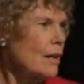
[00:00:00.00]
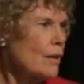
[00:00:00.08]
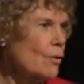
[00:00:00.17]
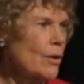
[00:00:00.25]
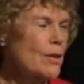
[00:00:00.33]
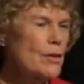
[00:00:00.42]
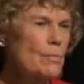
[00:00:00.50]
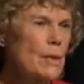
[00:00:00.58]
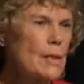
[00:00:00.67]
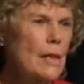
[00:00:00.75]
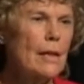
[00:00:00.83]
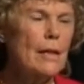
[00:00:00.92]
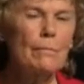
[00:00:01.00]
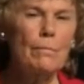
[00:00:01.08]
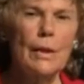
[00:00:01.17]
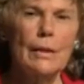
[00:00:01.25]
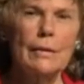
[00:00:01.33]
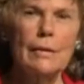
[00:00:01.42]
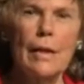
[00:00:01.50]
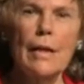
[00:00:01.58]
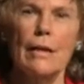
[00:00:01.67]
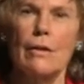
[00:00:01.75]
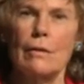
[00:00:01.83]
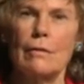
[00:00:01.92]
going to be taking place
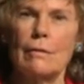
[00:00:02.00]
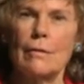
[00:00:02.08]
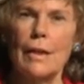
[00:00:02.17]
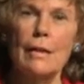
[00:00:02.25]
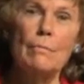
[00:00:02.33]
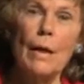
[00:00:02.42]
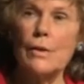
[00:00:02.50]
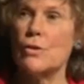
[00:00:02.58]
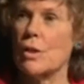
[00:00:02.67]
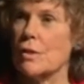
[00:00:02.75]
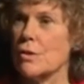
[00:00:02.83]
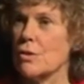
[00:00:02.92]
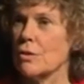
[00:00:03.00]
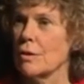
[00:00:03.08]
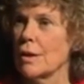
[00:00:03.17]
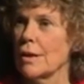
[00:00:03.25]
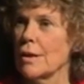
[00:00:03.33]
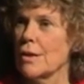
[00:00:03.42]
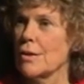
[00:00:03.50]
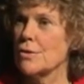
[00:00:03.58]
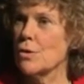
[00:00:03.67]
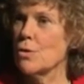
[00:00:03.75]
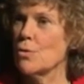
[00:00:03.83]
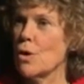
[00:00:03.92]
here in Manchester.
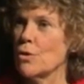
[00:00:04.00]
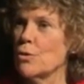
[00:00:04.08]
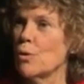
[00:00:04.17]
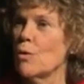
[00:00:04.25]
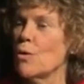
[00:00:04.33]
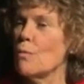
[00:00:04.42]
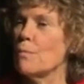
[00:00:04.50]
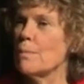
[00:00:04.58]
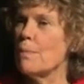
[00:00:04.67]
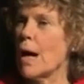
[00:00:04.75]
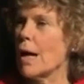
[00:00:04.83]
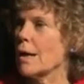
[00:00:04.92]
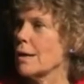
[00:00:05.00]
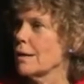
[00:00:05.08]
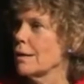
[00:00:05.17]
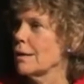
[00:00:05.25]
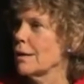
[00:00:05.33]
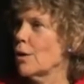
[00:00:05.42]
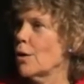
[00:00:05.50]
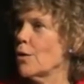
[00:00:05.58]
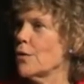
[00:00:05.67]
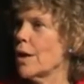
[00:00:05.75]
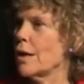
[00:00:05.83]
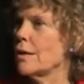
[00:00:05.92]
So you will all be back
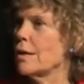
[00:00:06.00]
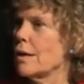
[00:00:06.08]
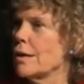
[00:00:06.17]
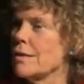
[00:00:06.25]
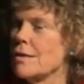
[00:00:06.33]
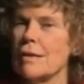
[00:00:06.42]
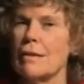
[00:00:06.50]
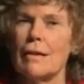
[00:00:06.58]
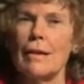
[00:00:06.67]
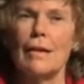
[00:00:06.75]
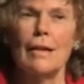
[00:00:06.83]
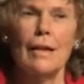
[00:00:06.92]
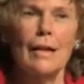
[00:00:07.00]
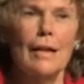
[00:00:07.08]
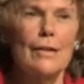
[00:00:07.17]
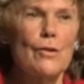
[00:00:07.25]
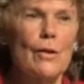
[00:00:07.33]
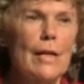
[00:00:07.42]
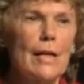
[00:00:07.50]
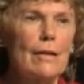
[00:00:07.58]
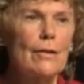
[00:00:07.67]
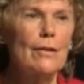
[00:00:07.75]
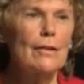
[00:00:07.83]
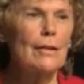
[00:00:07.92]
on that night to
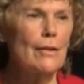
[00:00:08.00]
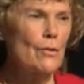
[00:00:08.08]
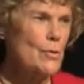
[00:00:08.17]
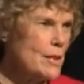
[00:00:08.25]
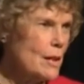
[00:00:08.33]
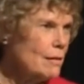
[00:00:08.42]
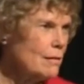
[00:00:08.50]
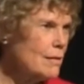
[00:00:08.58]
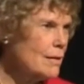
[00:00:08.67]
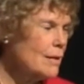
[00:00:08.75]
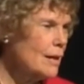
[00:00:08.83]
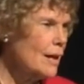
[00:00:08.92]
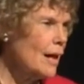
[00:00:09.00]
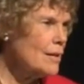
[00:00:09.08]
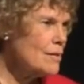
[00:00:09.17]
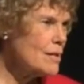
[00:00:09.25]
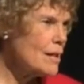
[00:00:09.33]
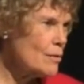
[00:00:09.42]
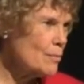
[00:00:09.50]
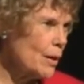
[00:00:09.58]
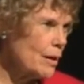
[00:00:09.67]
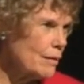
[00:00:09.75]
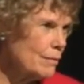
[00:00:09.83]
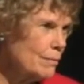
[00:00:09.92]
hear the result and to
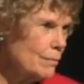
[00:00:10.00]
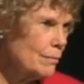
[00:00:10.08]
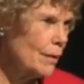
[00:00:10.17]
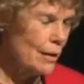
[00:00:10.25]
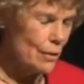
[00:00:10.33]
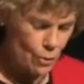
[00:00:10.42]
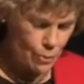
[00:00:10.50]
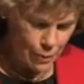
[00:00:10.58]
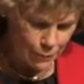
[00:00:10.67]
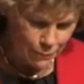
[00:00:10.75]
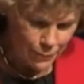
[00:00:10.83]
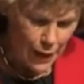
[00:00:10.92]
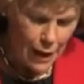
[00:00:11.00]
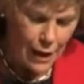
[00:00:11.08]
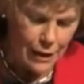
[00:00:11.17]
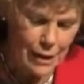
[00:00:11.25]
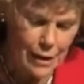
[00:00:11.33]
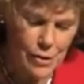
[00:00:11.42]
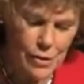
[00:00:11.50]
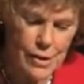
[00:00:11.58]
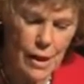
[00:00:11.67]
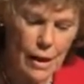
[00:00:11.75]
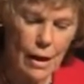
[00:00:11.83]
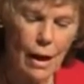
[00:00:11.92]
celebrate, I hope. Can I just
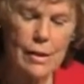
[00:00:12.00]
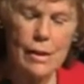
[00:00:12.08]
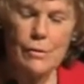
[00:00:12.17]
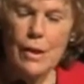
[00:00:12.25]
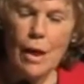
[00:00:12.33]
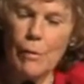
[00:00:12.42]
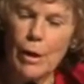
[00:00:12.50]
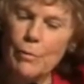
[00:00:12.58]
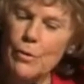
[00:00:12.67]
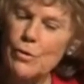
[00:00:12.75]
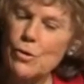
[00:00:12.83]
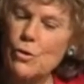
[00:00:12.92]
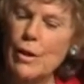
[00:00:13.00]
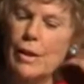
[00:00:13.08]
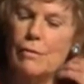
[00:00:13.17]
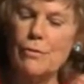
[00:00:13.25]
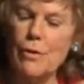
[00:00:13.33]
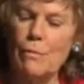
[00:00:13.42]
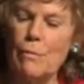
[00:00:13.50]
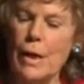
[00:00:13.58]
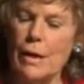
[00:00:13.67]
say, as I was coming up on the train from